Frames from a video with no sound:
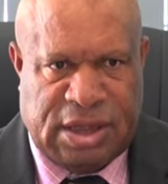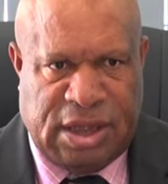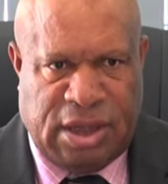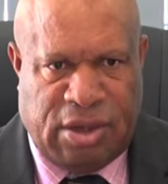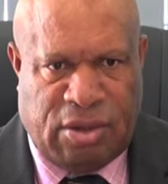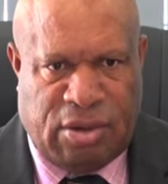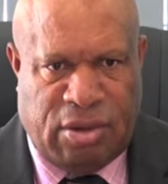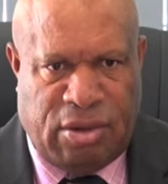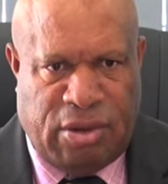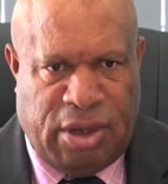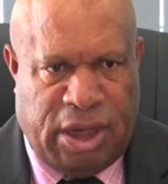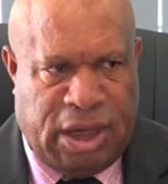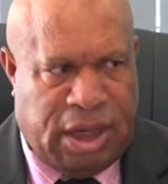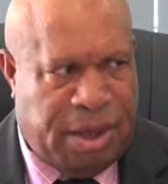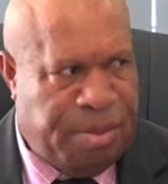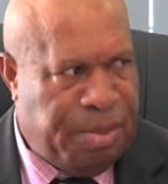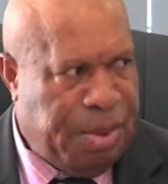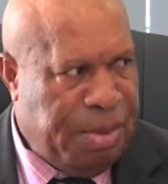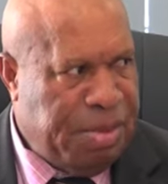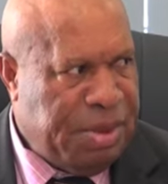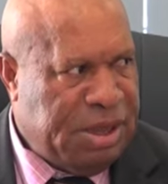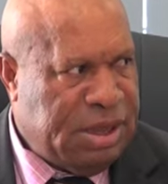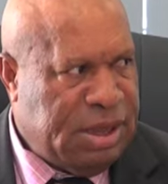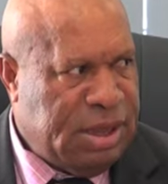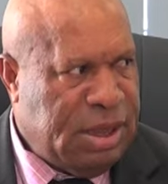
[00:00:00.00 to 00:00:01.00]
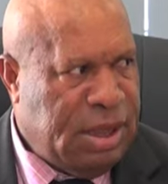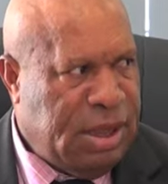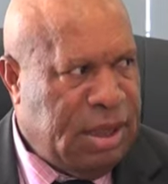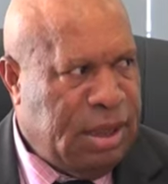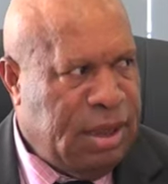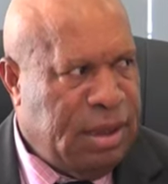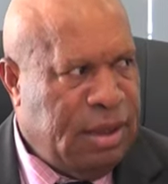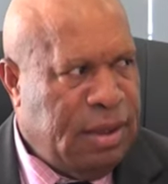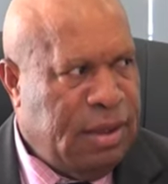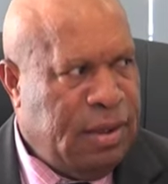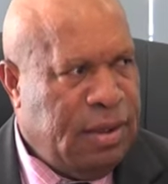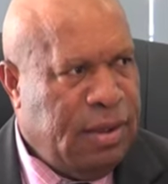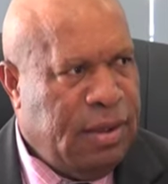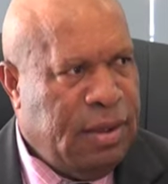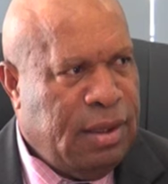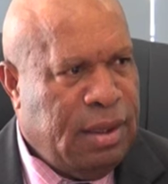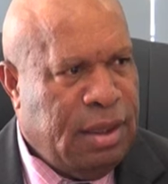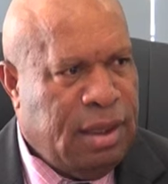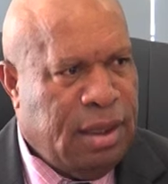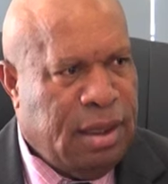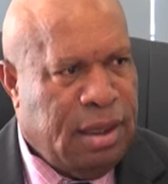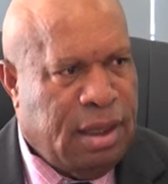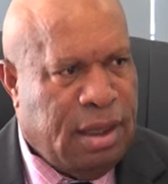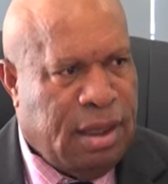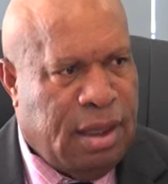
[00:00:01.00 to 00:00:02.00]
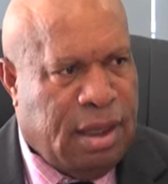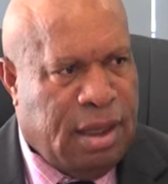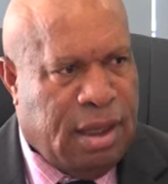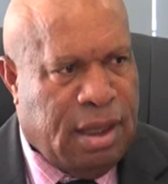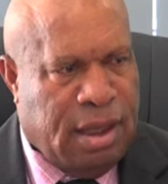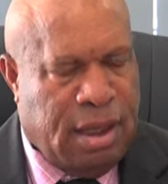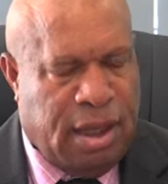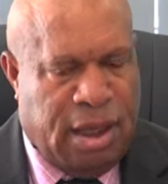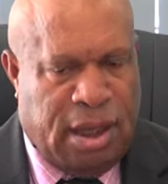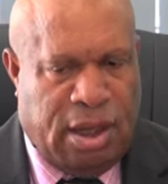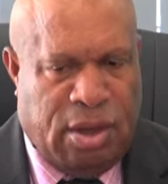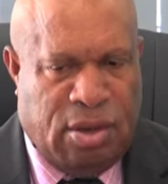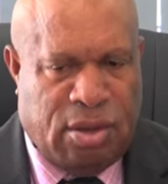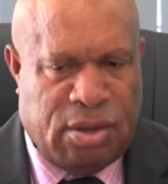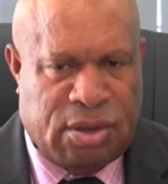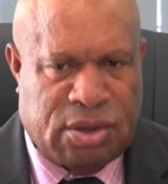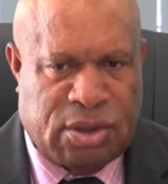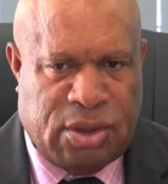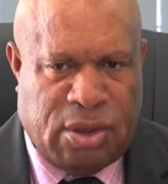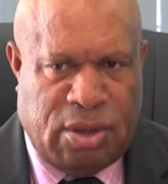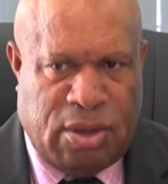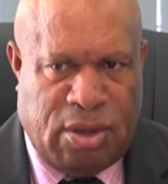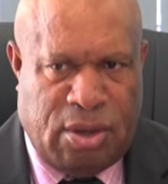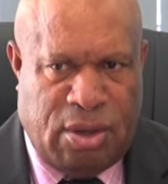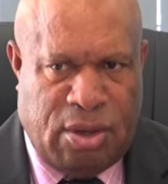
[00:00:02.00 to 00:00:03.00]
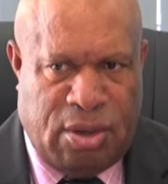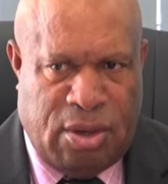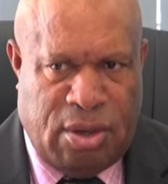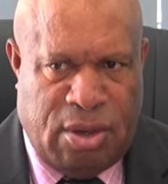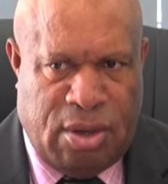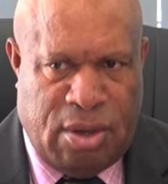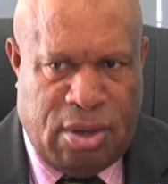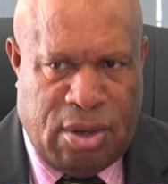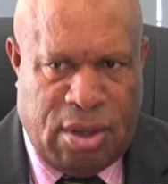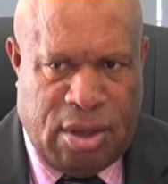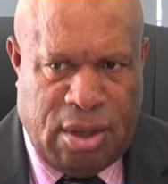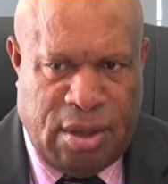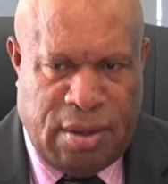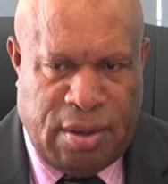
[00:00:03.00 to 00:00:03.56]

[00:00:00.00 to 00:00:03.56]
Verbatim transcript: including the PPC, and also